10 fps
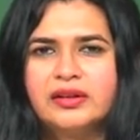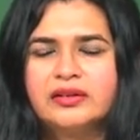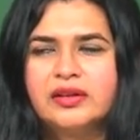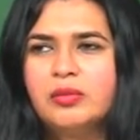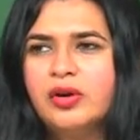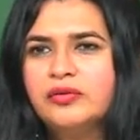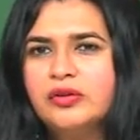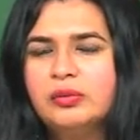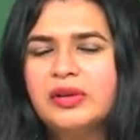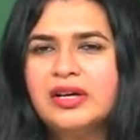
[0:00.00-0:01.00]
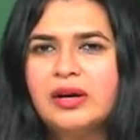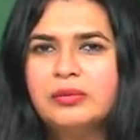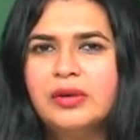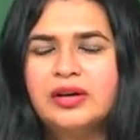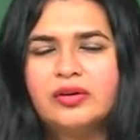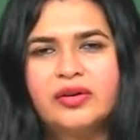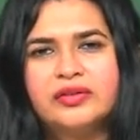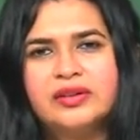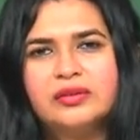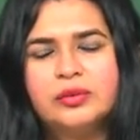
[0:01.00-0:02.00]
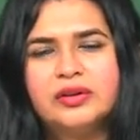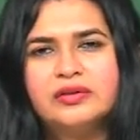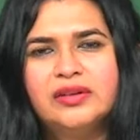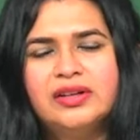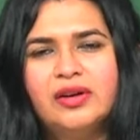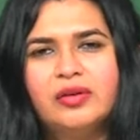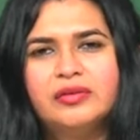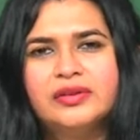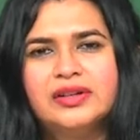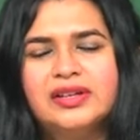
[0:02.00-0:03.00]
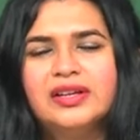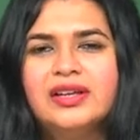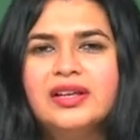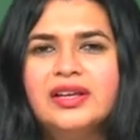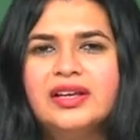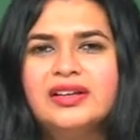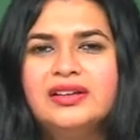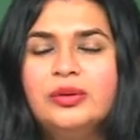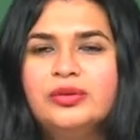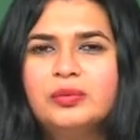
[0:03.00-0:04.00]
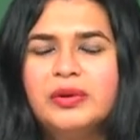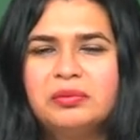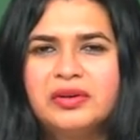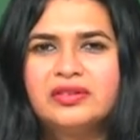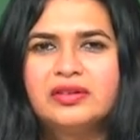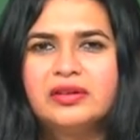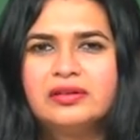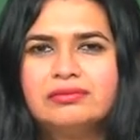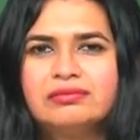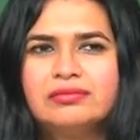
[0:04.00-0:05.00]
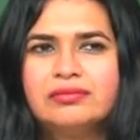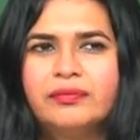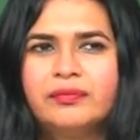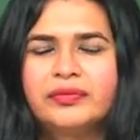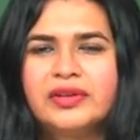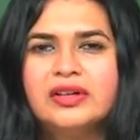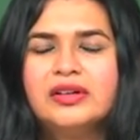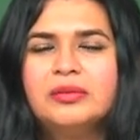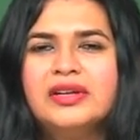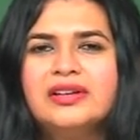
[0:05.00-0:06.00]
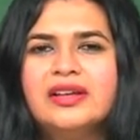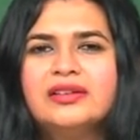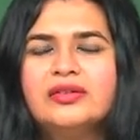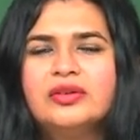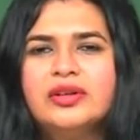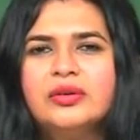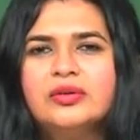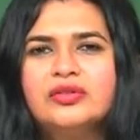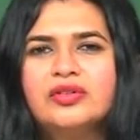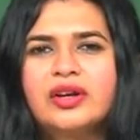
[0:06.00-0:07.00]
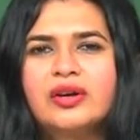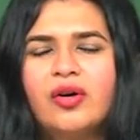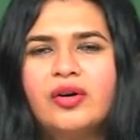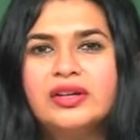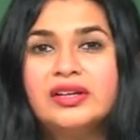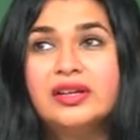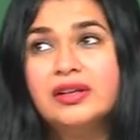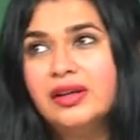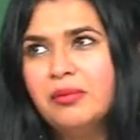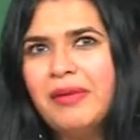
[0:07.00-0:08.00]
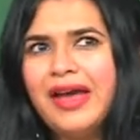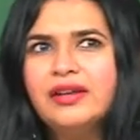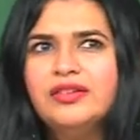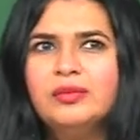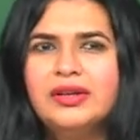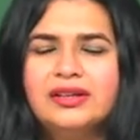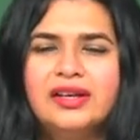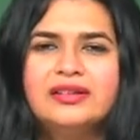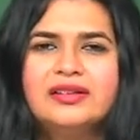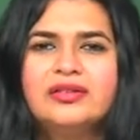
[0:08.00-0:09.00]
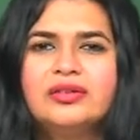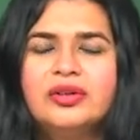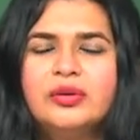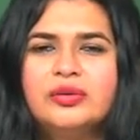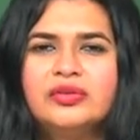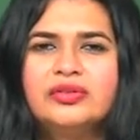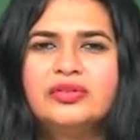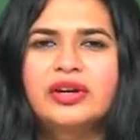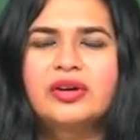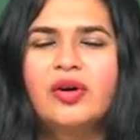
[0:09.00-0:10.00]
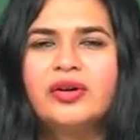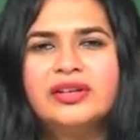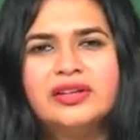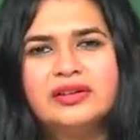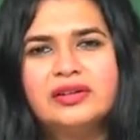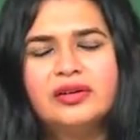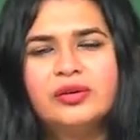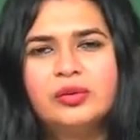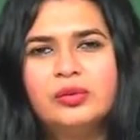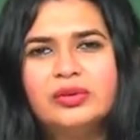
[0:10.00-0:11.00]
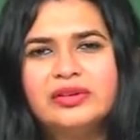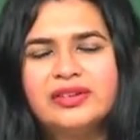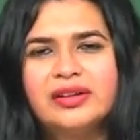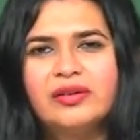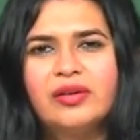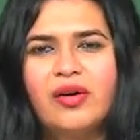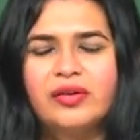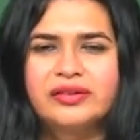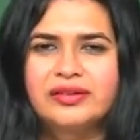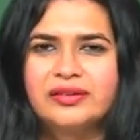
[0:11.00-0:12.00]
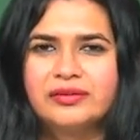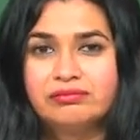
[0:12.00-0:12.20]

Some of you may come across this word very often in newspapers. Government has introduced draconian, management has introduced draconian rules and laws,